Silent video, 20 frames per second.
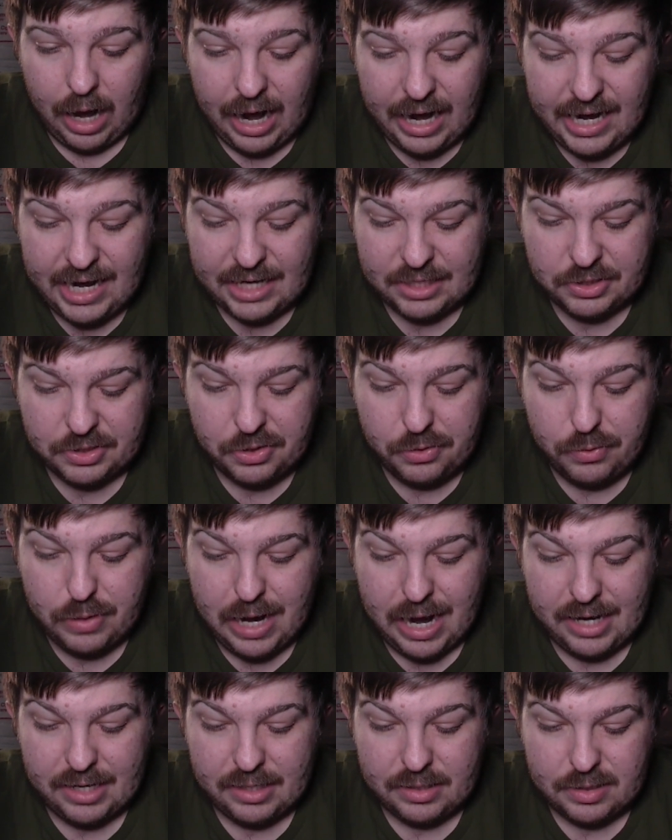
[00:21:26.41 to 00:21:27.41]
I asked you
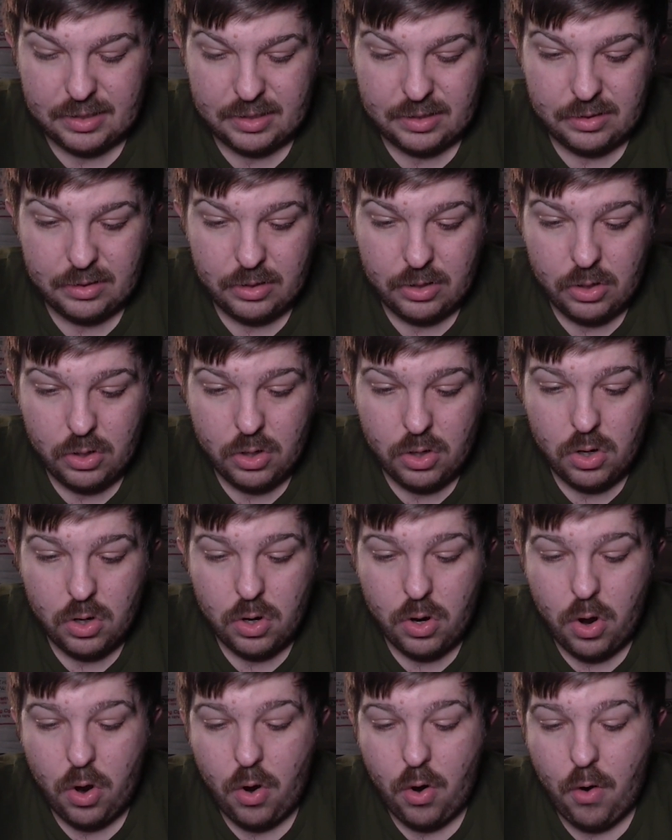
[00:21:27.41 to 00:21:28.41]
guys
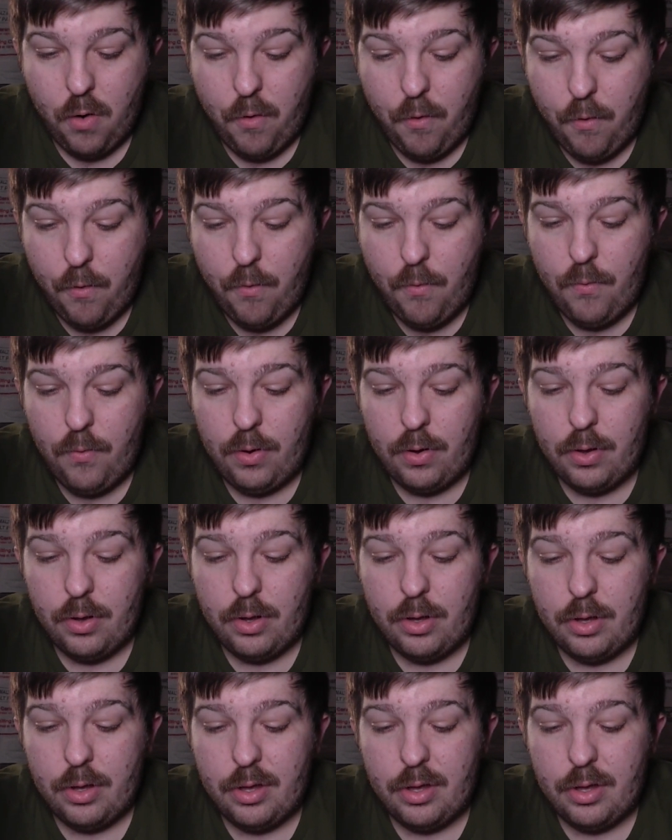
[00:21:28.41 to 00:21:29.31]
who